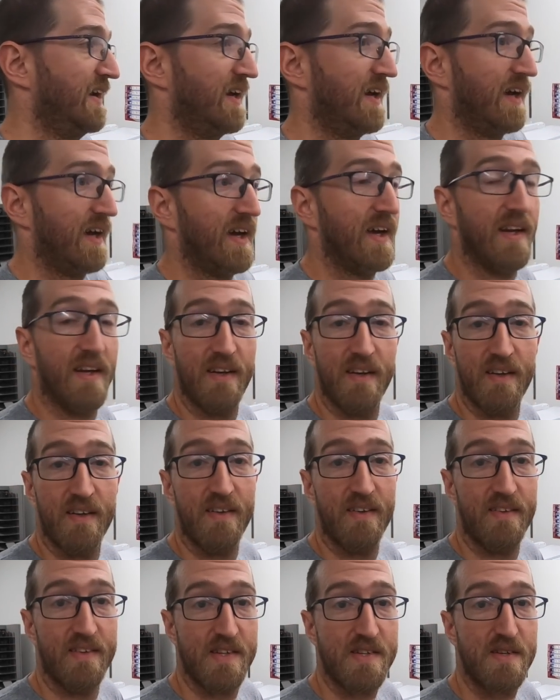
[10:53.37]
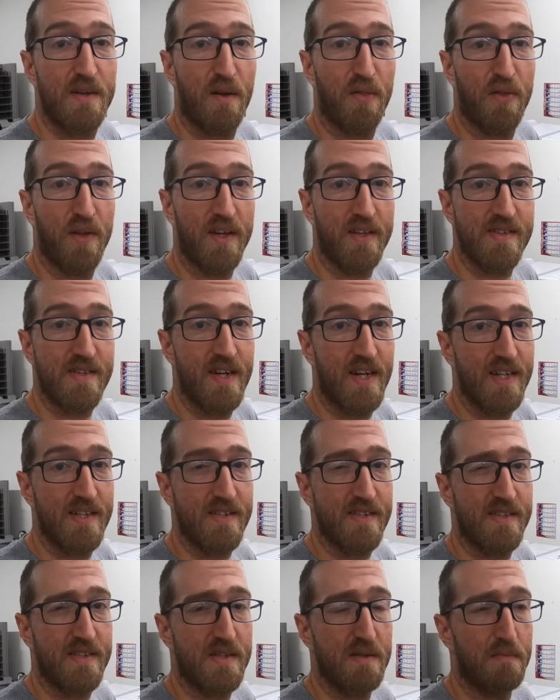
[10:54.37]
And this whole thing's
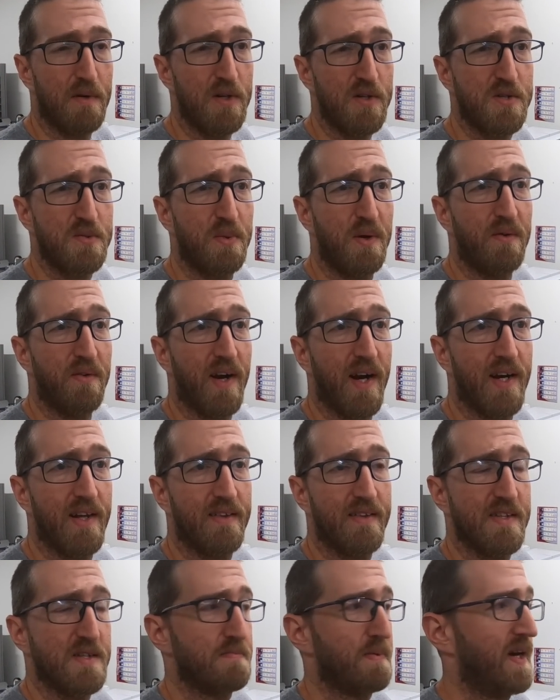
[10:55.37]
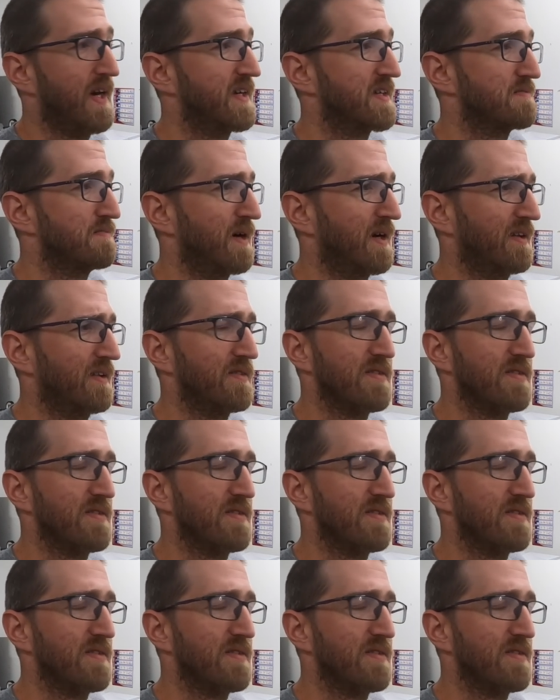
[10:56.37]
nice. It's the most we ran it this past month.